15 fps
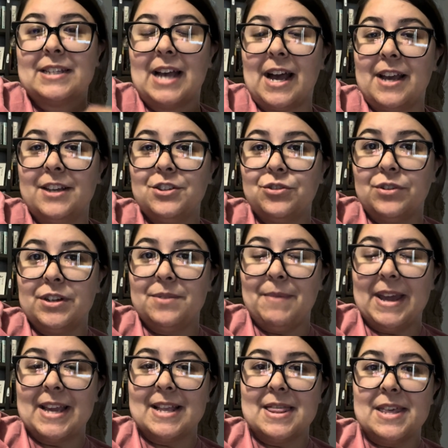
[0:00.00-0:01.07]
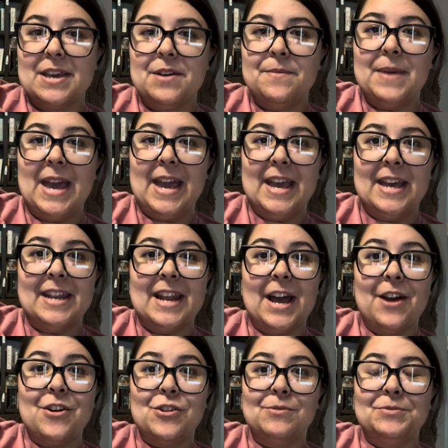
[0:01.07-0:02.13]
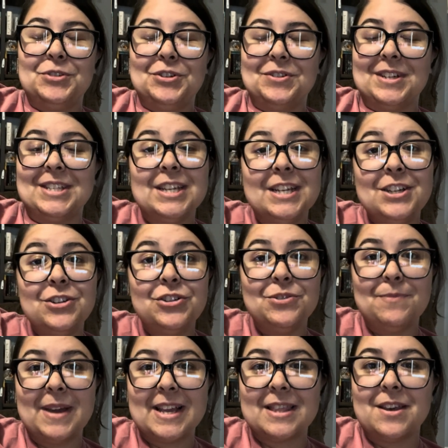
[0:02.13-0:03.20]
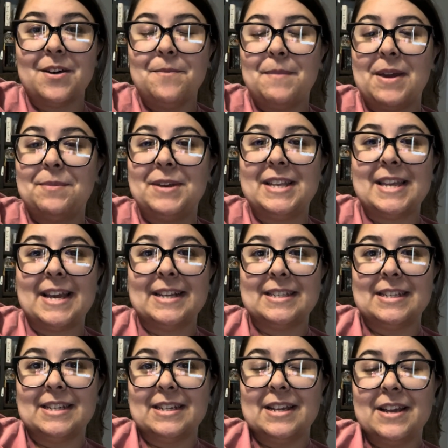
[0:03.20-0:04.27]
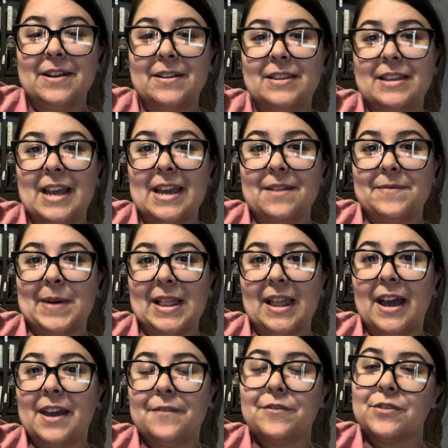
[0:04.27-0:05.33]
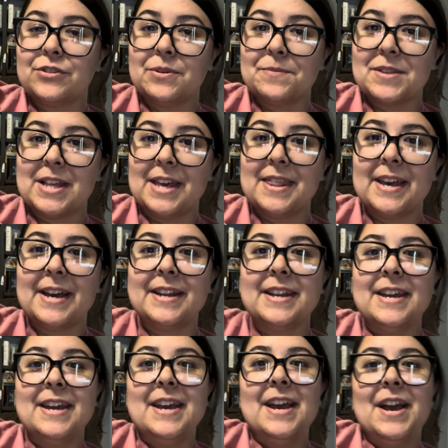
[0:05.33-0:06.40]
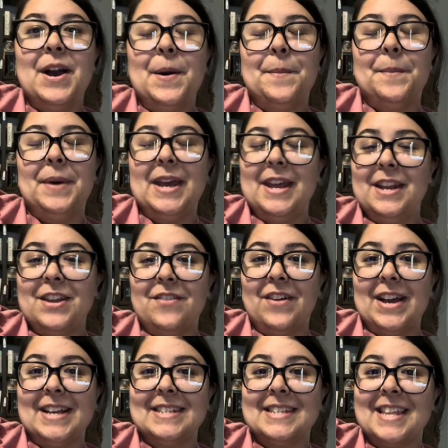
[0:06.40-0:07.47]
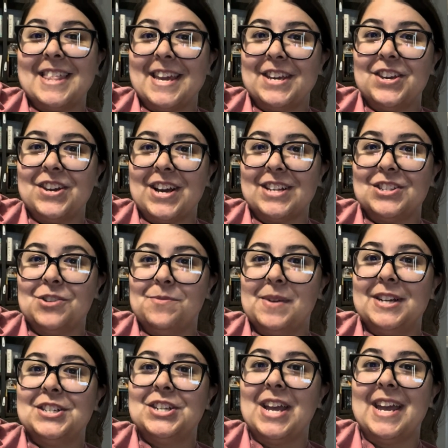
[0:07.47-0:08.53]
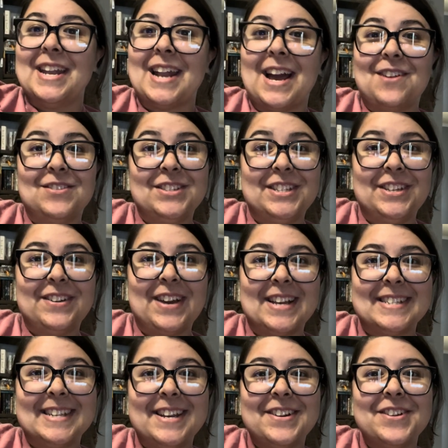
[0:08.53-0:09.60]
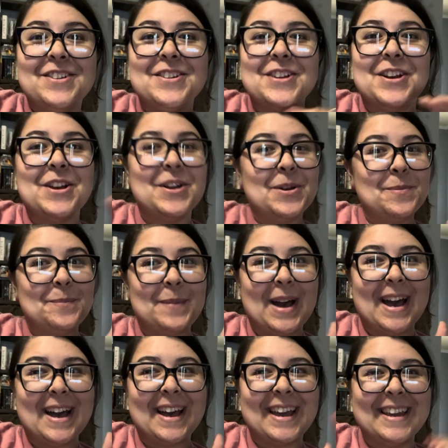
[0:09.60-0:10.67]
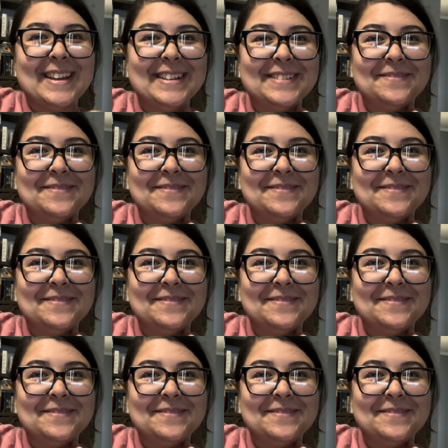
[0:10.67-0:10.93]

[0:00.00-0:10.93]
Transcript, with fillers: I enjoyed making them and I hope to continue to make them maybe days and day in my life or something like that. But anyways, thank you guys so much and I will see you guys later. Bye.